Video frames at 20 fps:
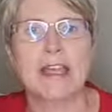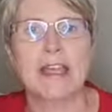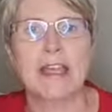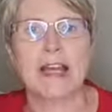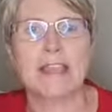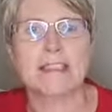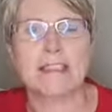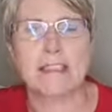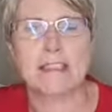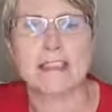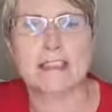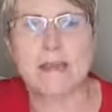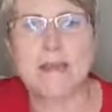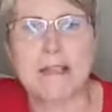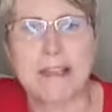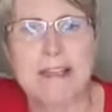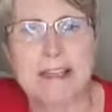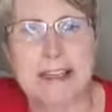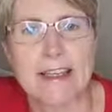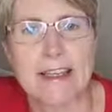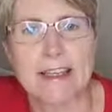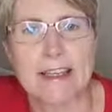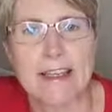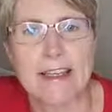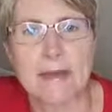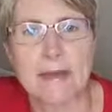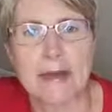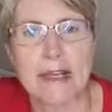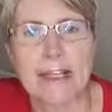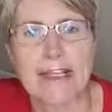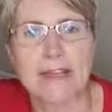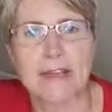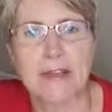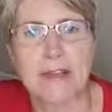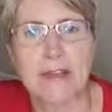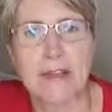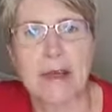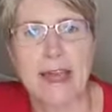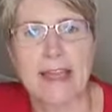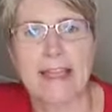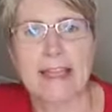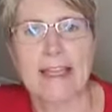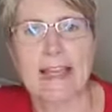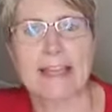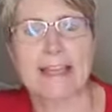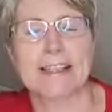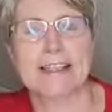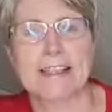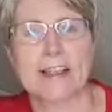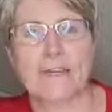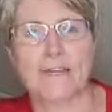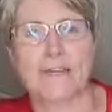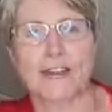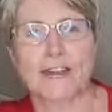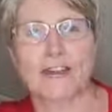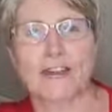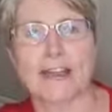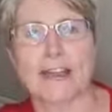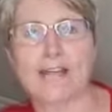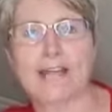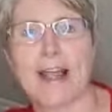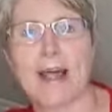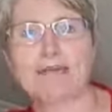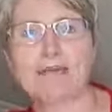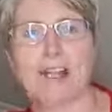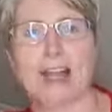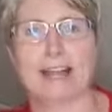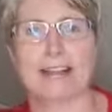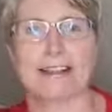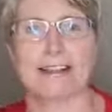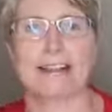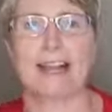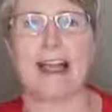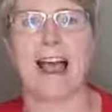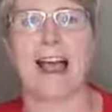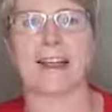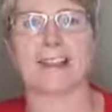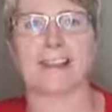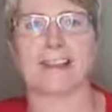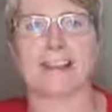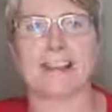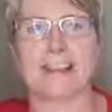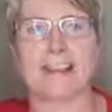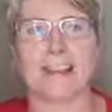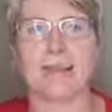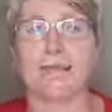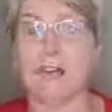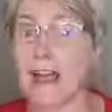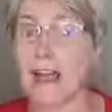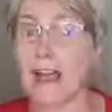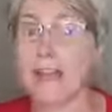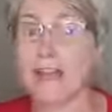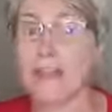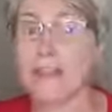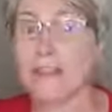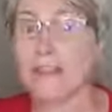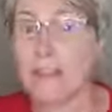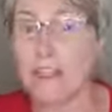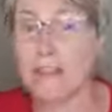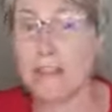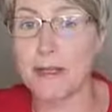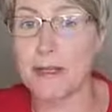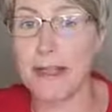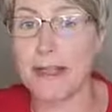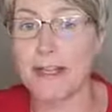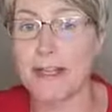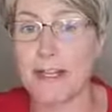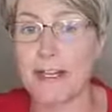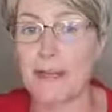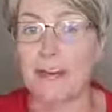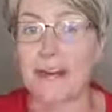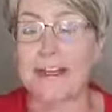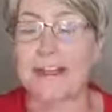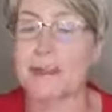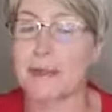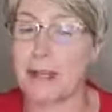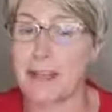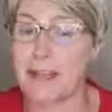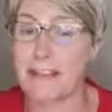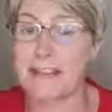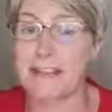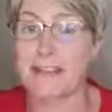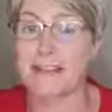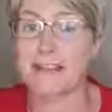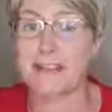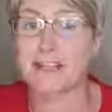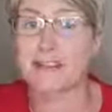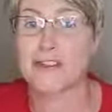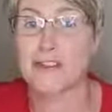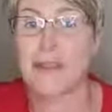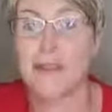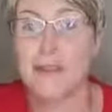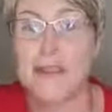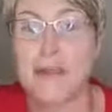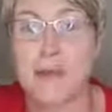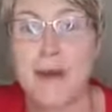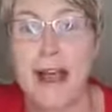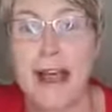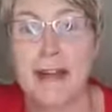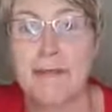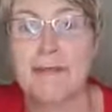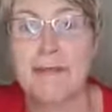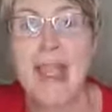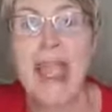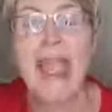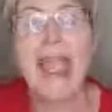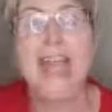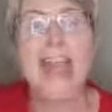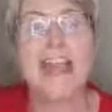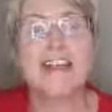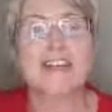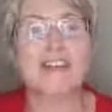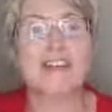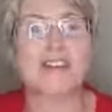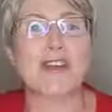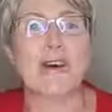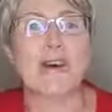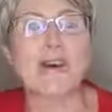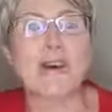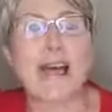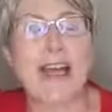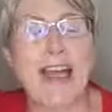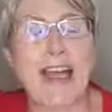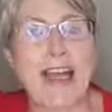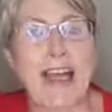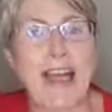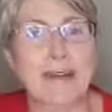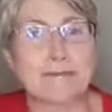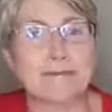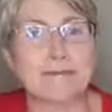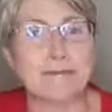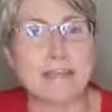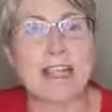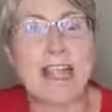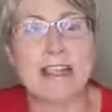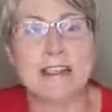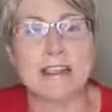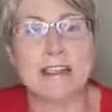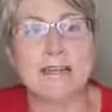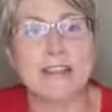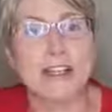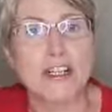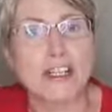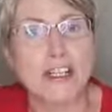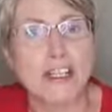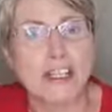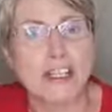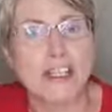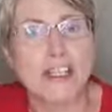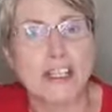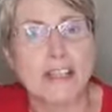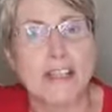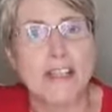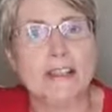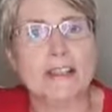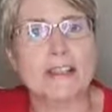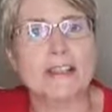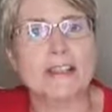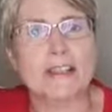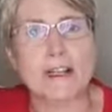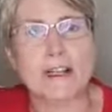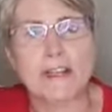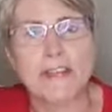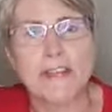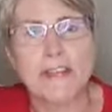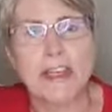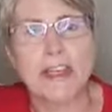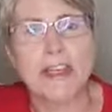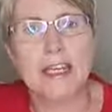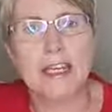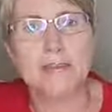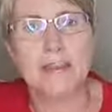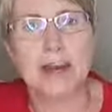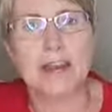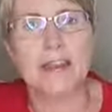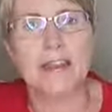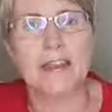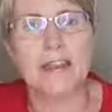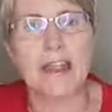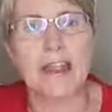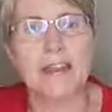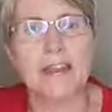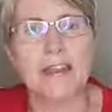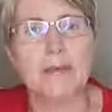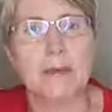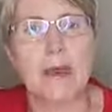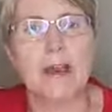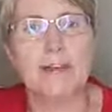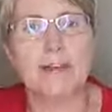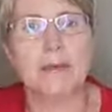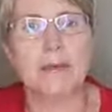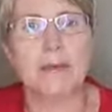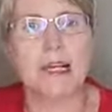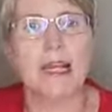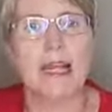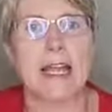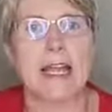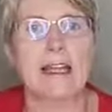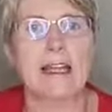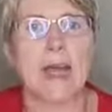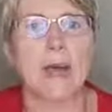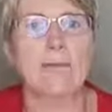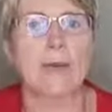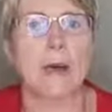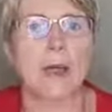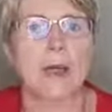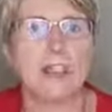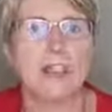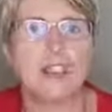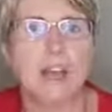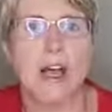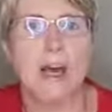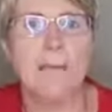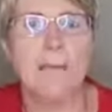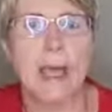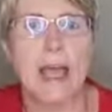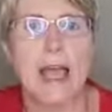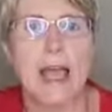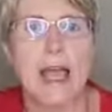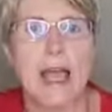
can see somebody saying yes please for the pancakes. For the flapjacks, I shall send them to you. I actually have a lovely pancake recipe, I can send that through as well. So yes, for your lunch is, start thinking about things possibly like bulked up,